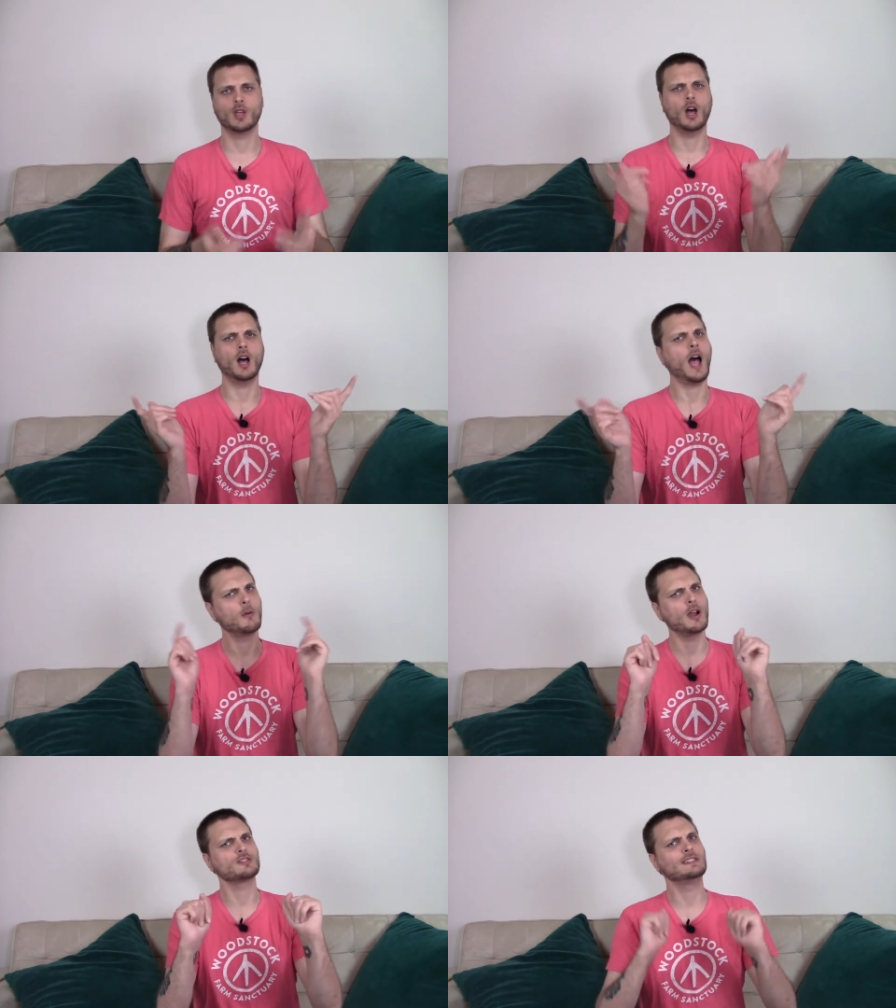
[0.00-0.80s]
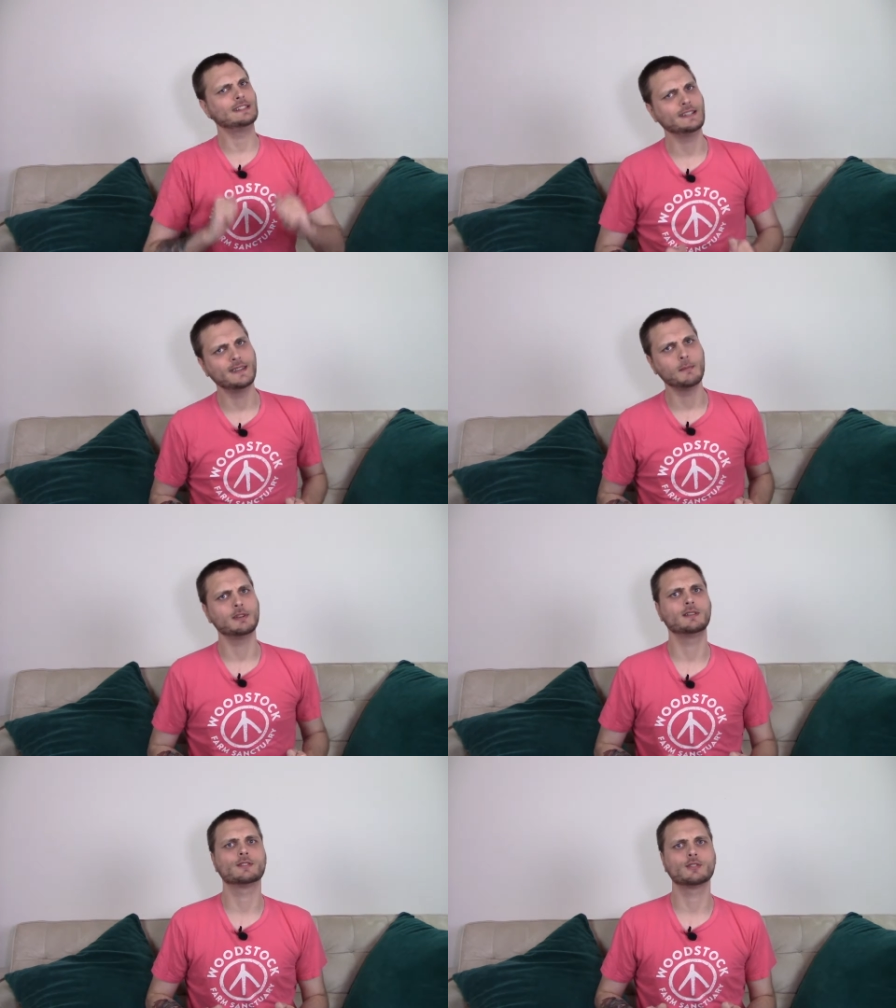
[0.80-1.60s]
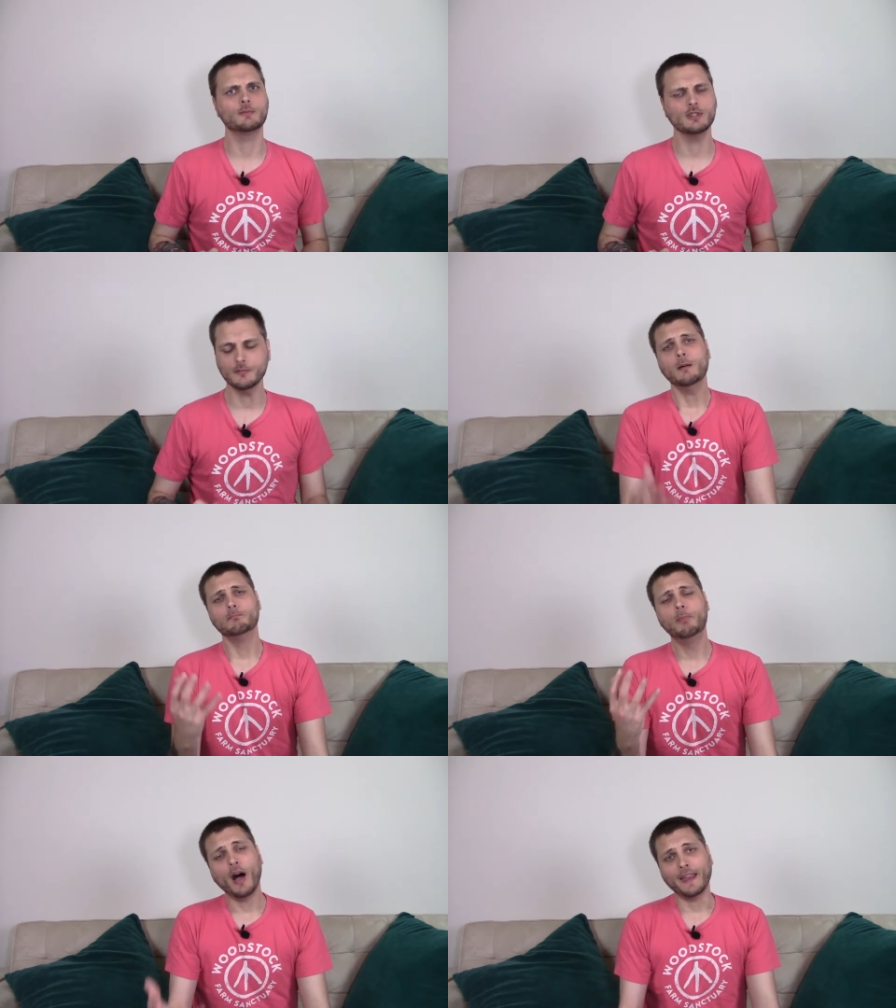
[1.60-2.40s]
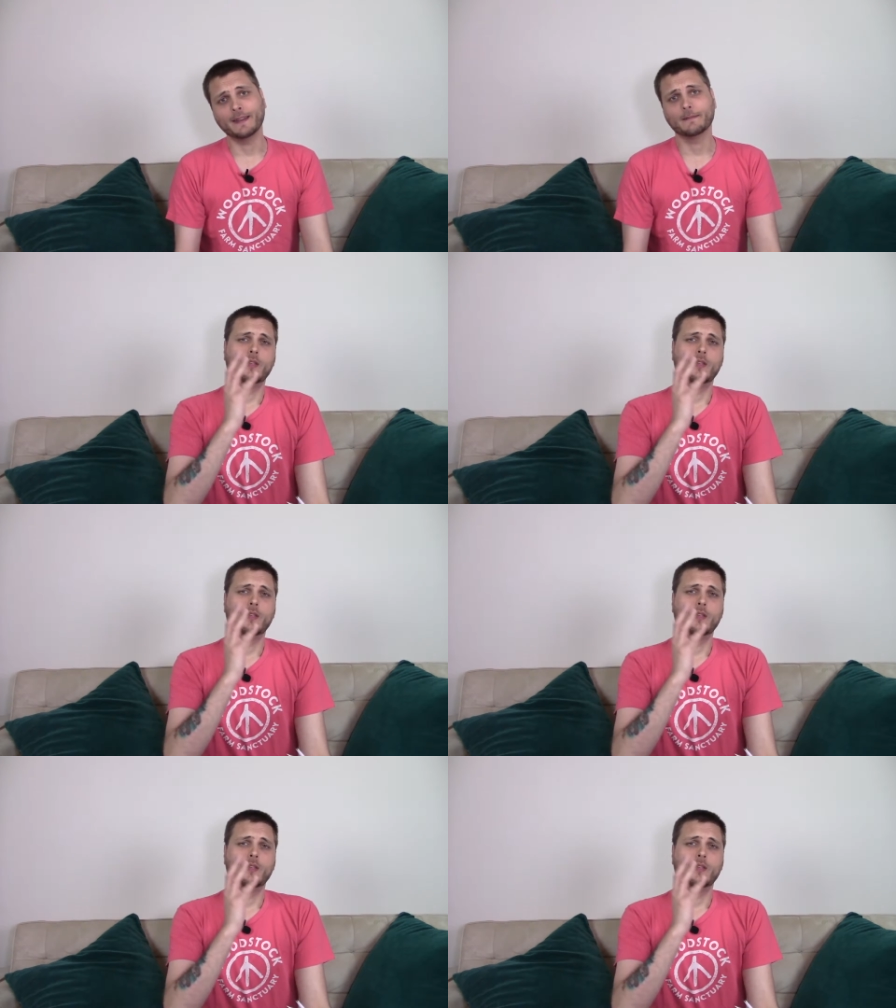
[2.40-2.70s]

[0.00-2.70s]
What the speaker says: I will actually link them in a description. But